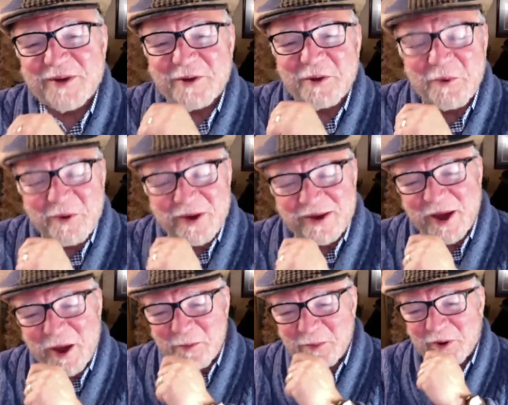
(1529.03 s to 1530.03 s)
doing
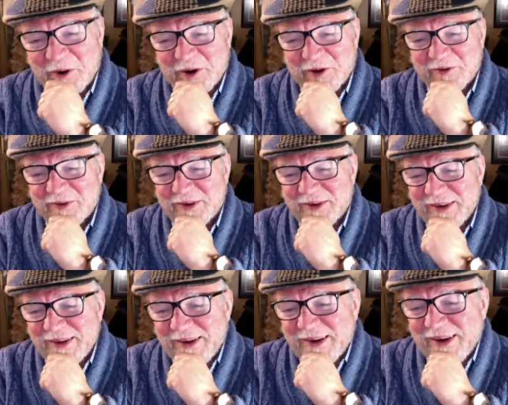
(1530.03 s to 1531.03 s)
that part of it.
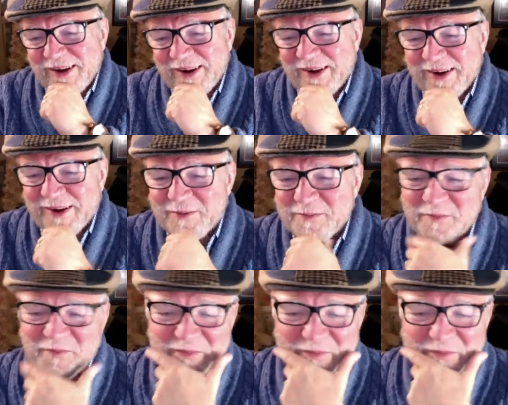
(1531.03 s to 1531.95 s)
Um,